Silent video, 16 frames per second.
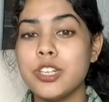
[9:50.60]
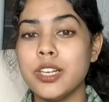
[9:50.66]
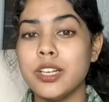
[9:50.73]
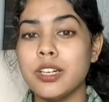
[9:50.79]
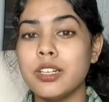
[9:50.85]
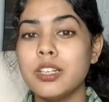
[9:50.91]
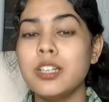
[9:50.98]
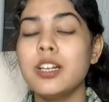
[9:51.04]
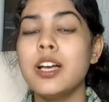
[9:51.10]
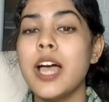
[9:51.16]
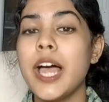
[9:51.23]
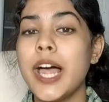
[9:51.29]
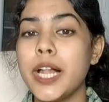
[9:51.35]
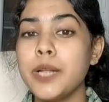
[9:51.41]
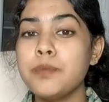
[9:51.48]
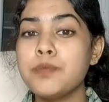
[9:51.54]
layer
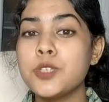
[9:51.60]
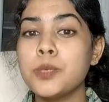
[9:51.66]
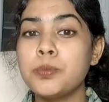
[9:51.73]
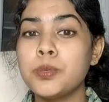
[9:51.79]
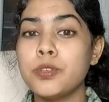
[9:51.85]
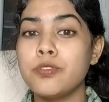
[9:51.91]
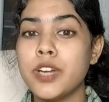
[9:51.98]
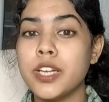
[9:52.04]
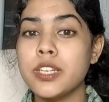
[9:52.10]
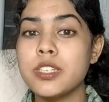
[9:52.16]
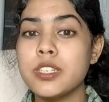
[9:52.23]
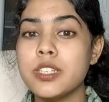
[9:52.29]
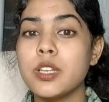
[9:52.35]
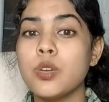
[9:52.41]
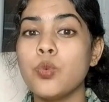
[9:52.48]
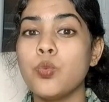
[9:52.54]
helps to
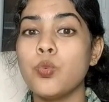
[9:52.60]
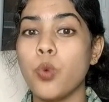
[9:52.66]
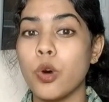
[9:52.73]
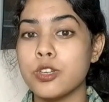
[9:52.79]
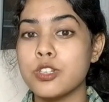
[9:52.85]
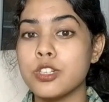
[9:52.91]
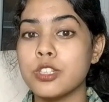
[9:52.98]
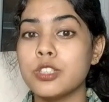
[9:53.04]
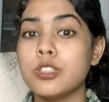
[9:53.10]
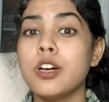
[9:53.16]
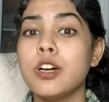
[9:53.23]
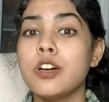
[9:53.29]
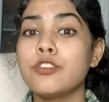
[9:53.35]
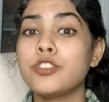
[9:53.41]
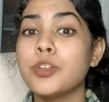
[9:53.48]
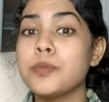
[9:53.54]
prevent water
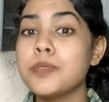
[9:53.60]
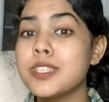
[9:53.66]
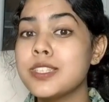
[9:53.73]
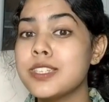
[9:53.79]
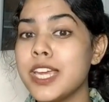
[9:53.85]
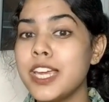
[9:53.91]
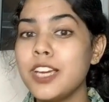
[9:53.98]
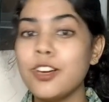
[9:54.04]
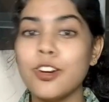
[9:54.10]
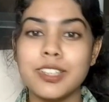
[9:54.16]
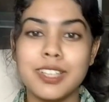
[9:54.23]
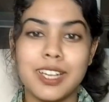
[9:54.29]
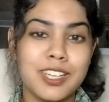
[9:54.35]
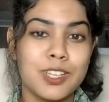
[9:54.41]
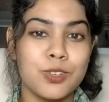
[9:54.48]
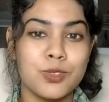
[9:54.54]
from staying on
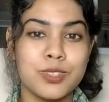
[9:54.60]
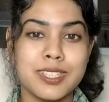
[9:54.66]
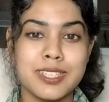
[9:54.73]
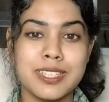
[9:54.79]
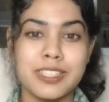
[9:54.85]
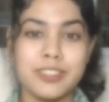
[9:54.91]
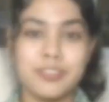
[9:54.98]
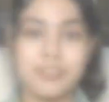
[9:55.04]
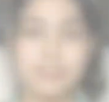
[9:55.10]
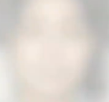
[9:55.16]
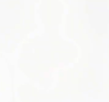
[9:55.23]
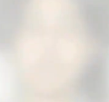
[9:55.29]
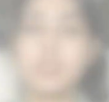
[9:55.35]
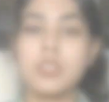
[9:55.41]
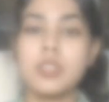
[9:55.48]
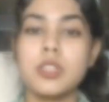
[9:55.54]
that lotus leaf.
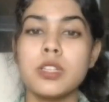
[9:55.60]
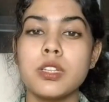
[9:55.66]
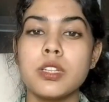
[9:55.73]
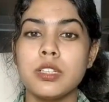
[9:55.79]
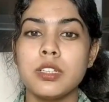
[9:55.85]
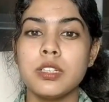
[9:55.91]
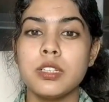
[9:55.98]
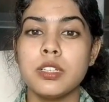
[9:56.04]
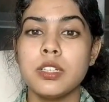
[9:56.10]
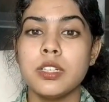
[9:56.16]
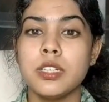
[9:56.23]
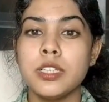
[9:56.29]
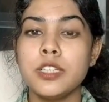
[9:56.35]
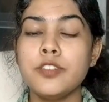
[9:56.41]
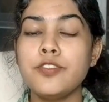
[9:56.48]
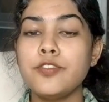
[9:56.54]

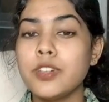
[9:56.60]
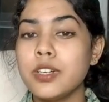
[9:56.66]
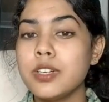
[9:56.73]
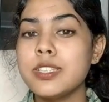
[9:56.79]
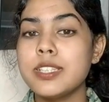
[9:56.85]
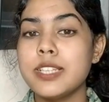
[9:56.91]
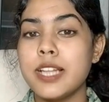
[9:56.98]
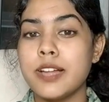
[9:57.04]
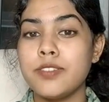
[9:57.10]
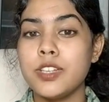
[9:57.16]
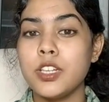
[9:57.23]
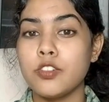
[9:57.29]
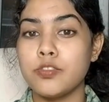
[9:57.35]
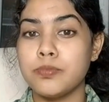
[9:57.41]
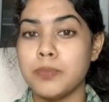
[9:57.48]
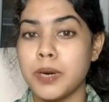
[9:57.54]
The first level
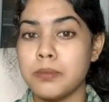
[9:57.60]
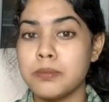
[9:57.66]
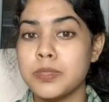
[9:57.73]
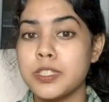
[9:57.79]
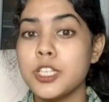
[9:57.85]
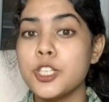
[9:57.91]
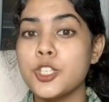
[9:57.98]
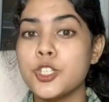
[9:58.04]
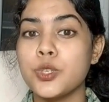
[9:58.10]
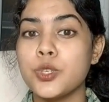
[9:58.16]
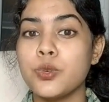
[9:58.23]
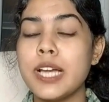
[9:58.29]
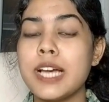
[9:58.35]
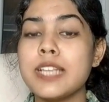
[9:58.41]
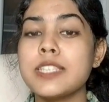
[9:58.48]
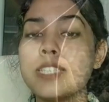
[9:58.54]
of bumps is
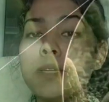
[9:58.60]
known as